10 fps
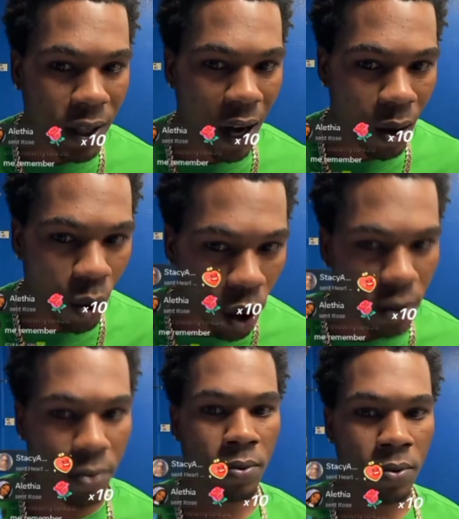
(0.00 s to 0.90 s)
low it
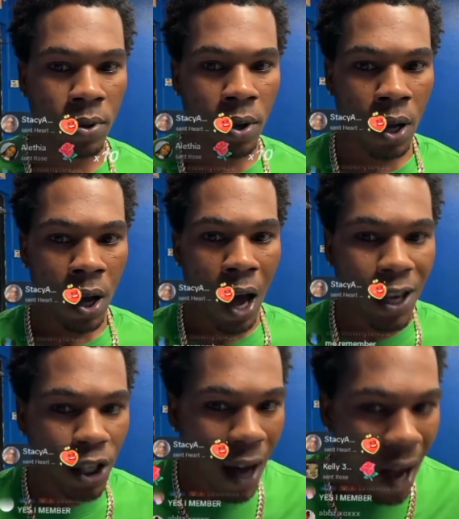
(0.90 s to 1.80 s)
alone.
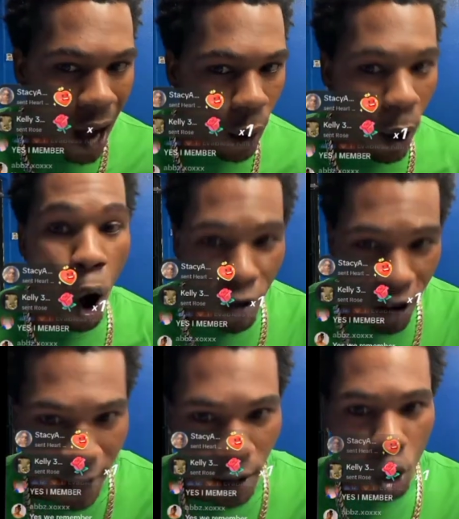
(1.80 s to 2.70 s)
And she, ah,
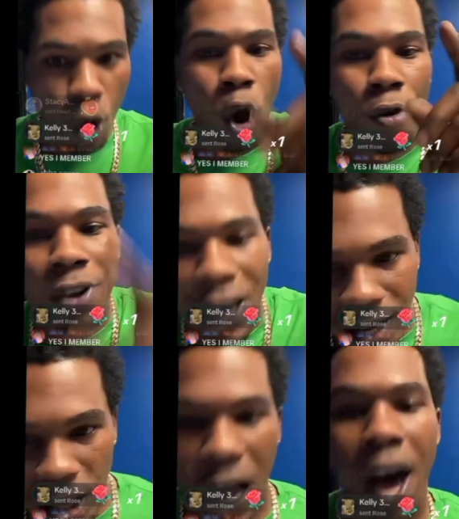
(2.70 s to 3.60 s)
Orion,
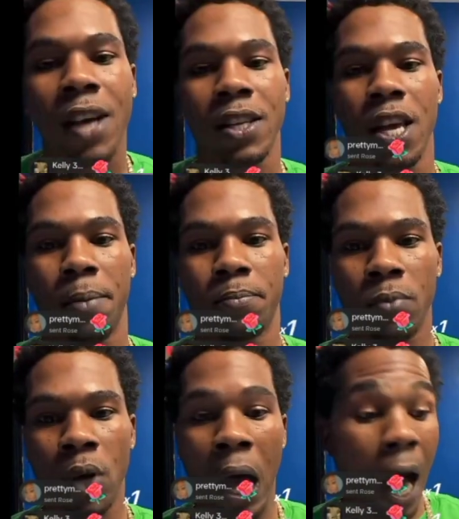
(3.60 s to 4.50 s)
Orion, the dog
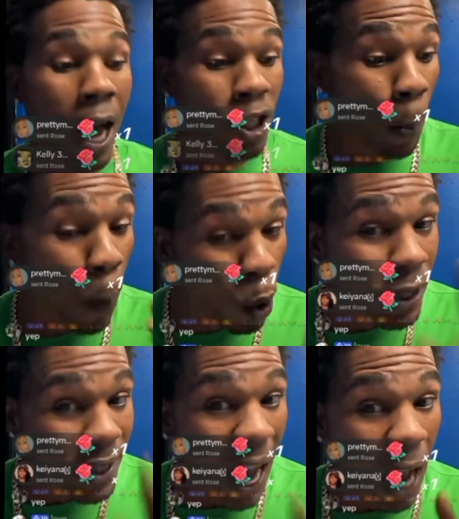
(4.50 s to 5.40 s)
name. And she
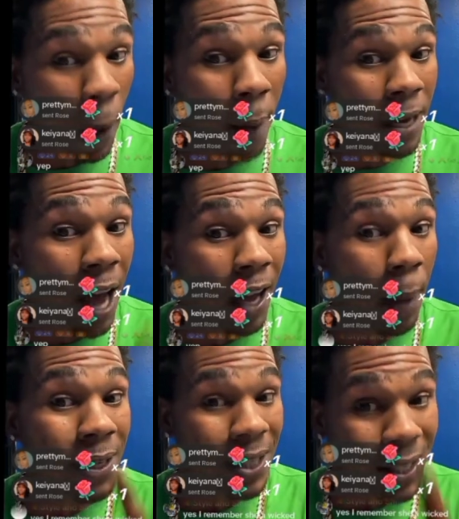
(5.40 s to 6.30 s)
pull his style for me,
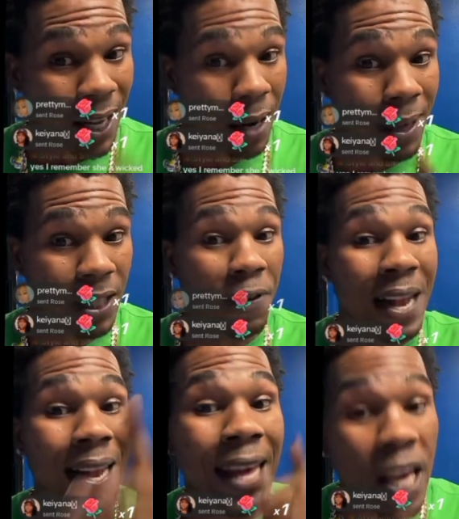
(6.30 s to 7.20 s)
dog, and my sister, them, I
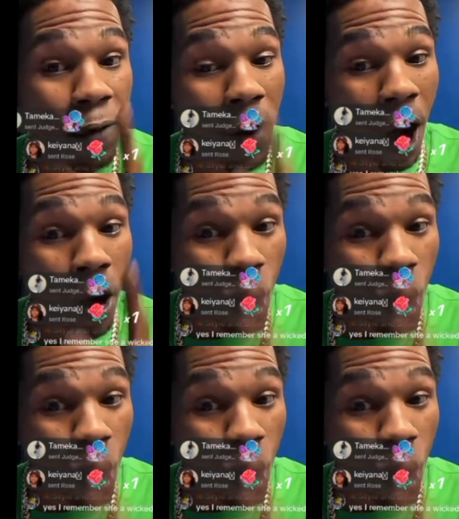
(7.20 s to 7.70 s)
said, leave